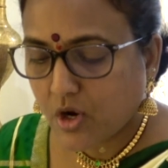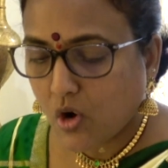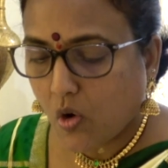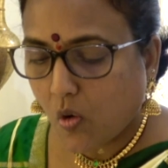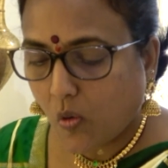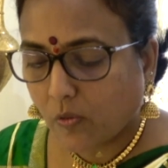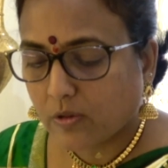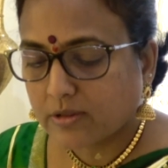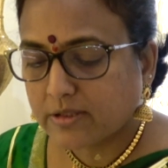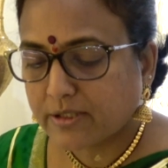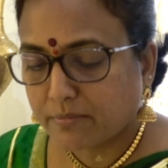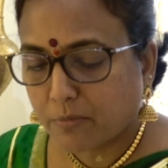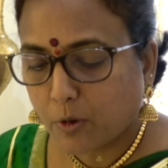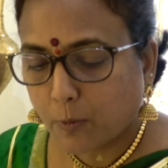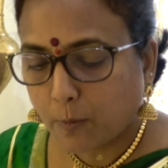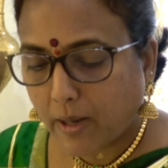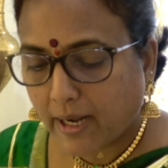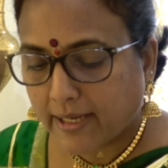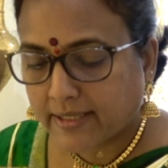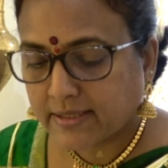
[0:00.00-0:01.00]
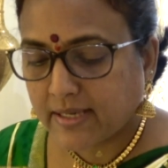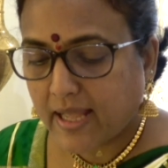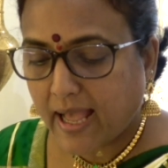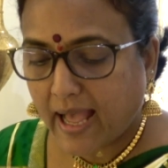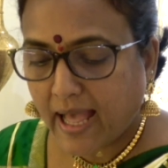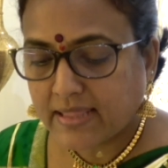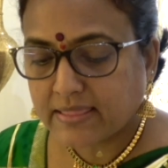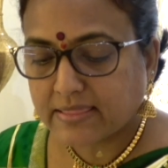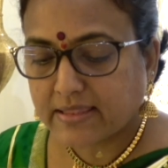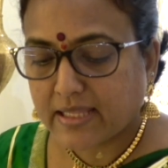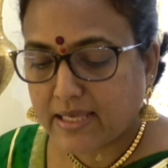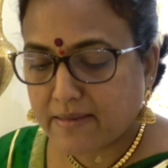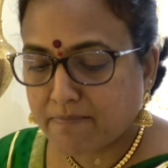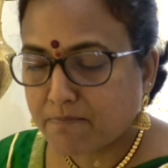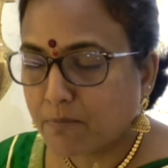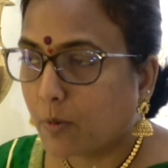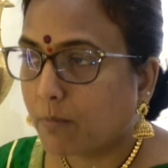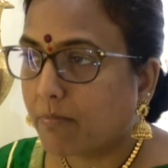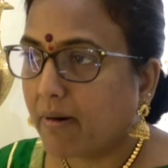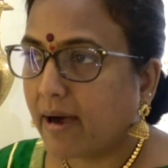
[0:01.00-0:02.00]
all the mobile and the
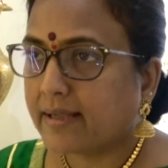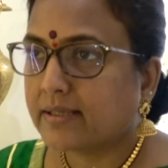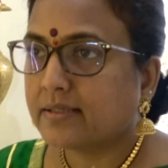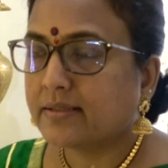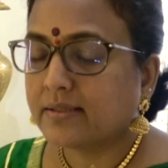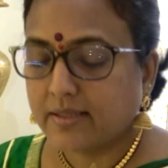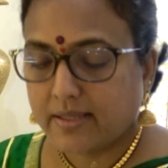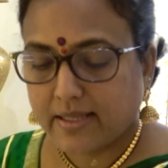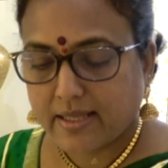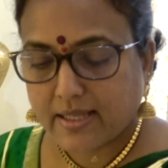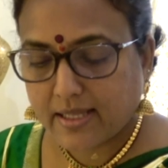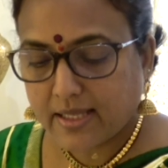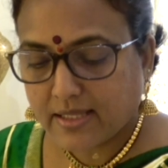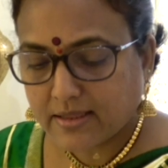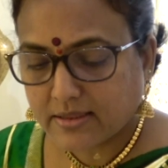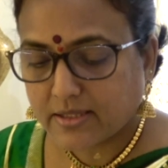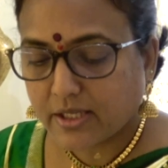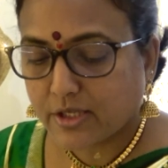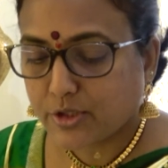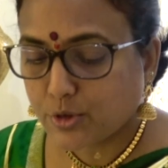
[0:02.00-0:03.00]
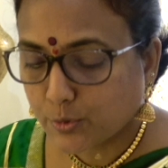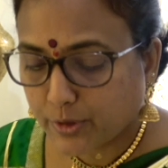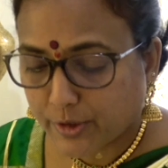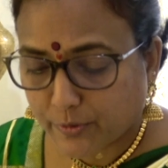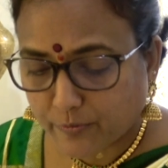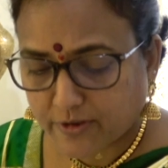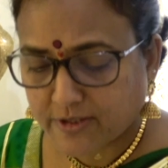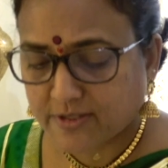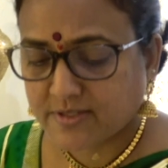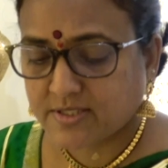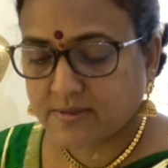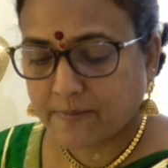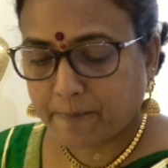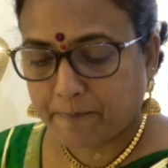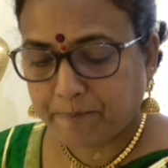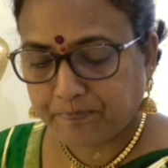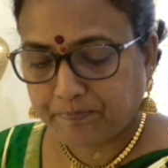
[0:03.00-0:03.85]
immobile in the universe.